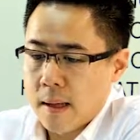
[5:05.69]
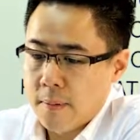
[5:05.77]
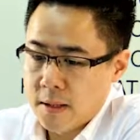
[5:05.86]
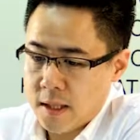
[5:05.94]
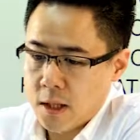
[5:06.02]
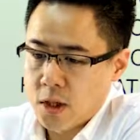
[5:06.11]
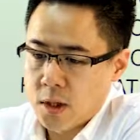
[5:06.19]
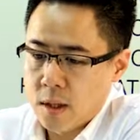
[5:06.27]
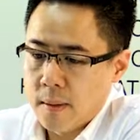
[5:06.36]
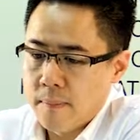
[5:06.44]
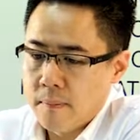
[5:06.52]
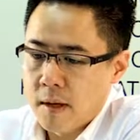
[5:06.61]

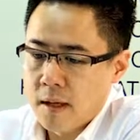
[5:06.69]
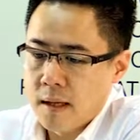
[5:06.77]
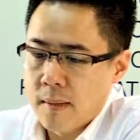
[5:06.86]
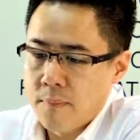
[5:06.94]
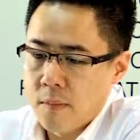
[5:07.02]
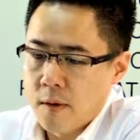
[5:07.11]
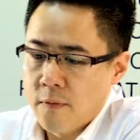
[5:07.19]
deposition method,